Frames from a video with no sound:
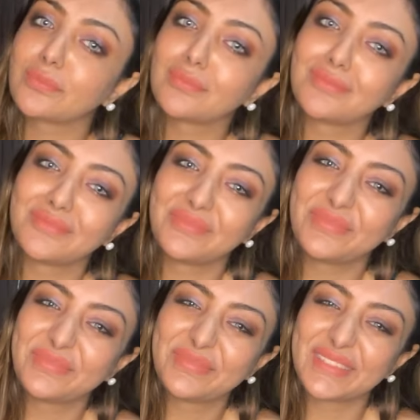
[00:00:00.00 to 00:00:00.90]

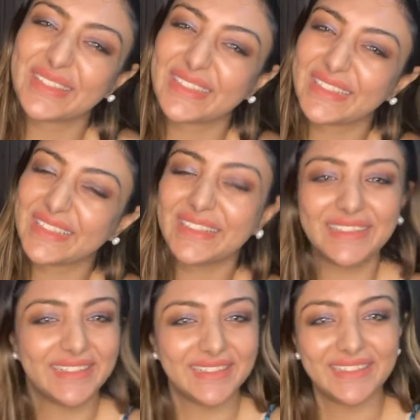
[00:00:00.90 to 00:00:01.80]

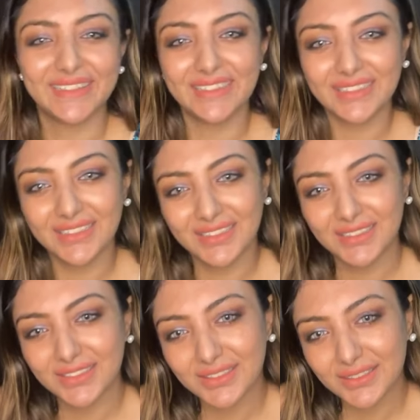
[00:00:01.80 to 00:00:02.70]

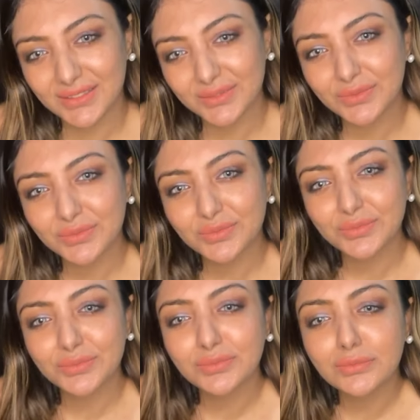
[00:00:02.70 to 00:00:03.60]

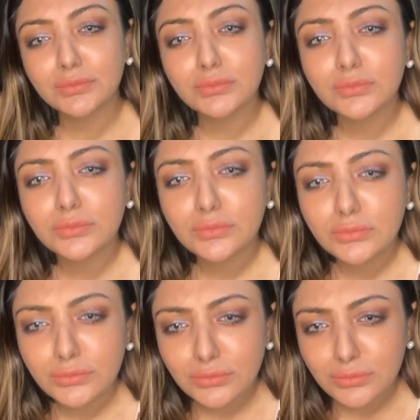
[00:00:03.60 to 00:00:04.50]

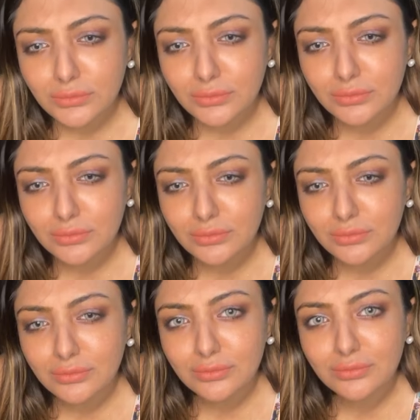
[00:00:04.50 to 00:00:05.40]

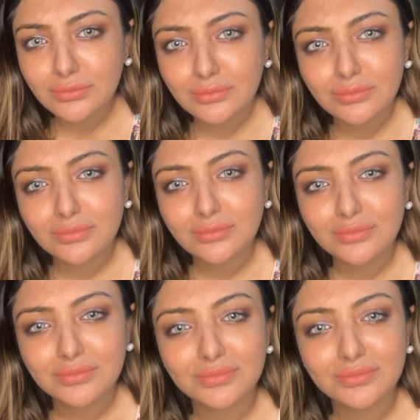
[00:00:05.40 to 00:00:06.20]
Nobody speaks.